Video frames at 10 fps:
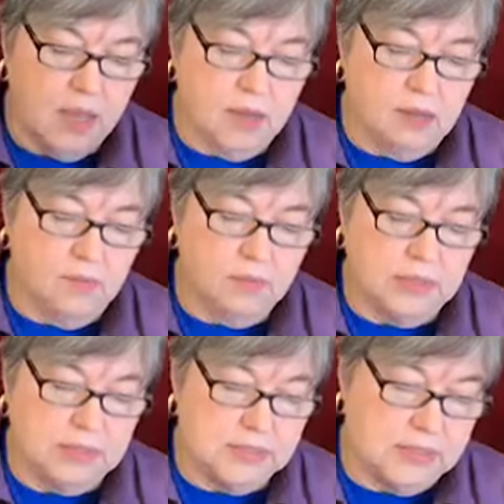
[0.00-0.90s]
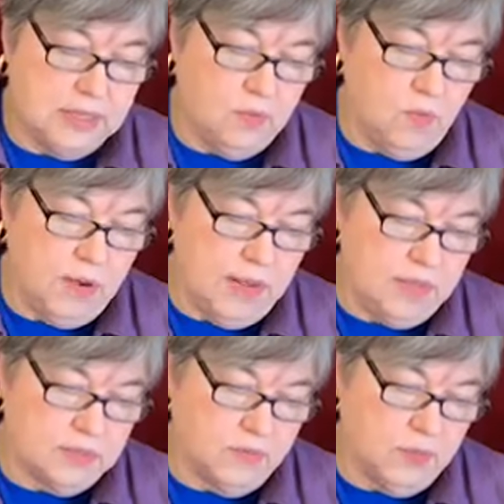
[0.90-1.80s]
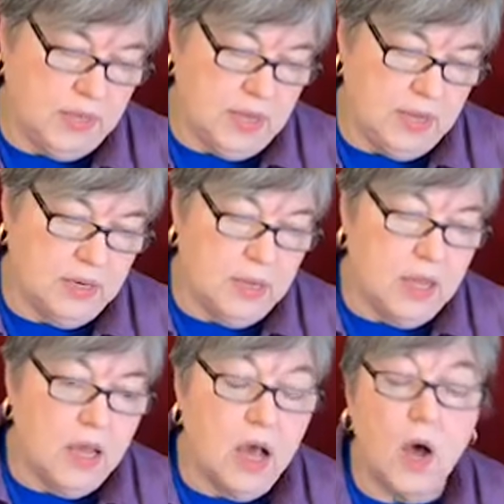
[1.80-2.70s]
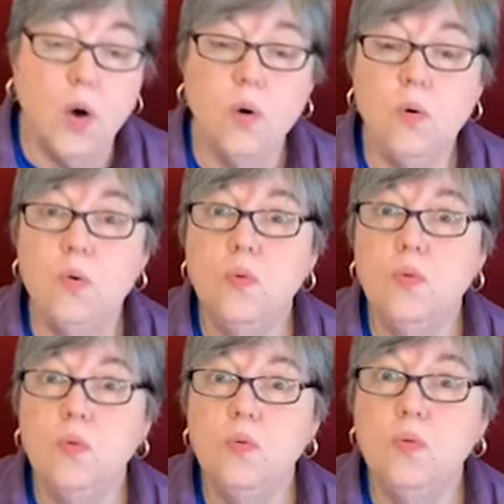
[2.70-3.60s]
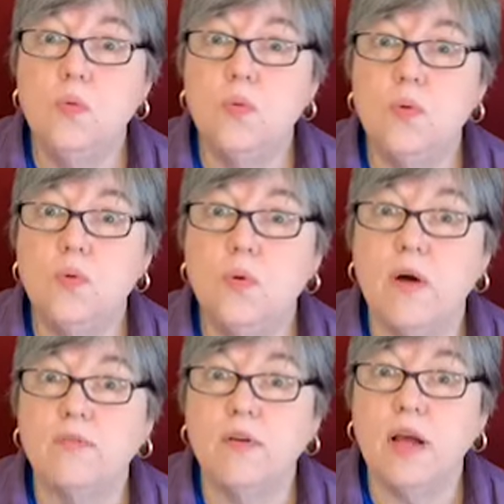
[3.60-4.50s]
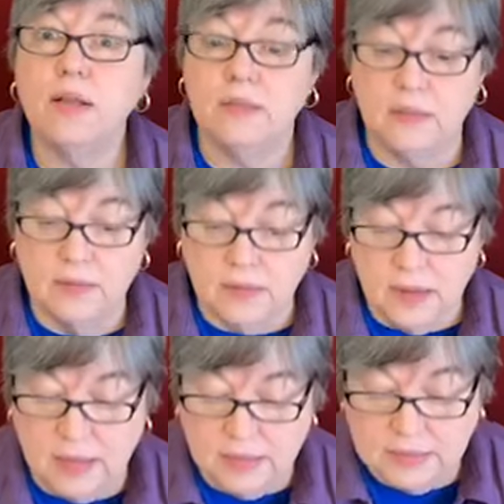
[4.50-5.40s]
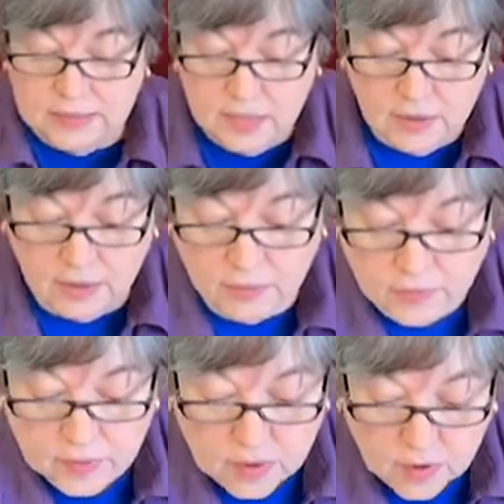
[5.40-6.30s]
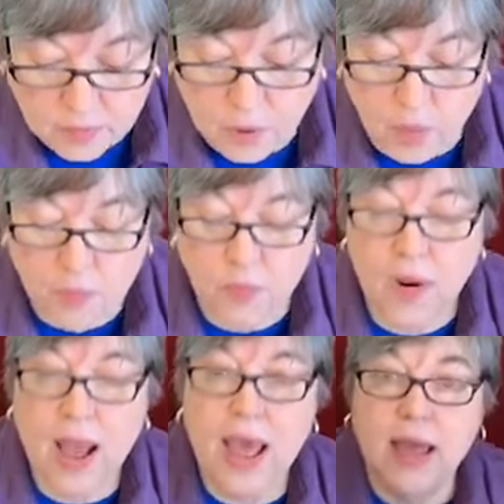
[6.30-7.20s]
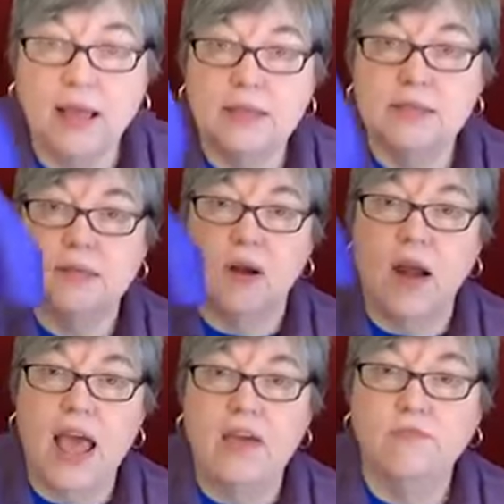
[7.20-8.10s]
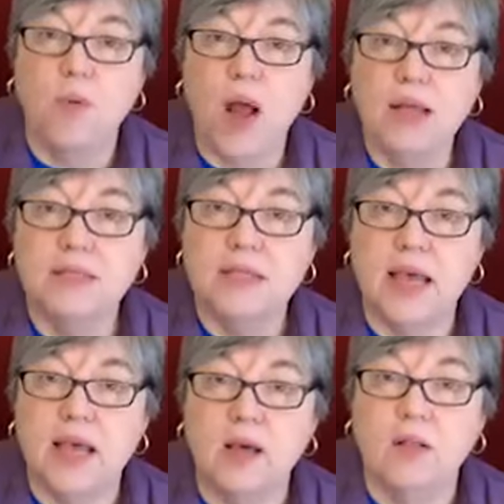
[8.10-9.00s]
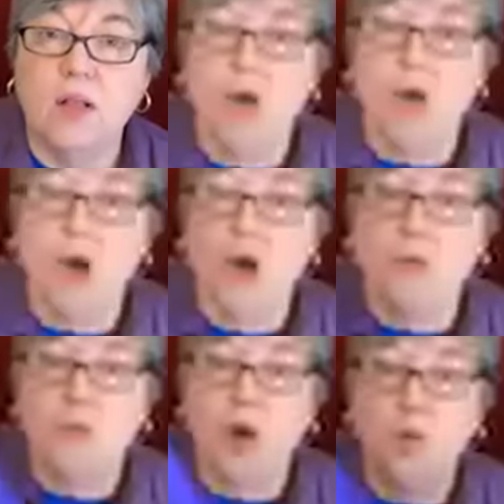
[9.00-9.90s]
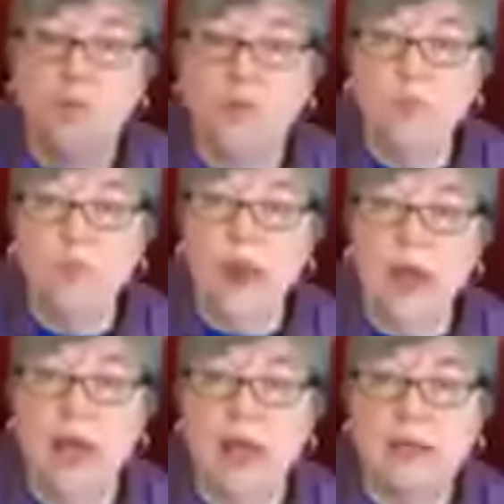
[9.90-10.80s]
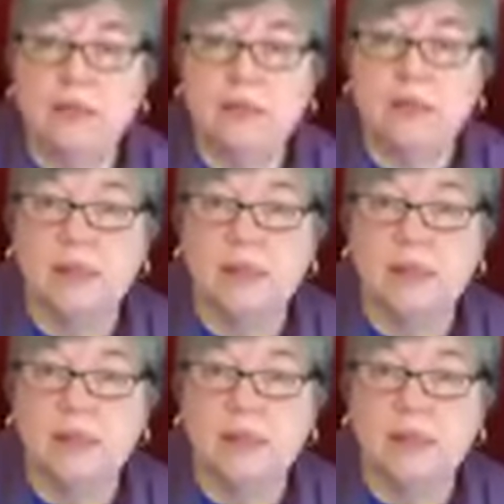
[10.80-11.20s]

Let's see, what else have we got? Oh, I forgot. I got to tell you, Purple Rags, our half price sale on Purple Rags.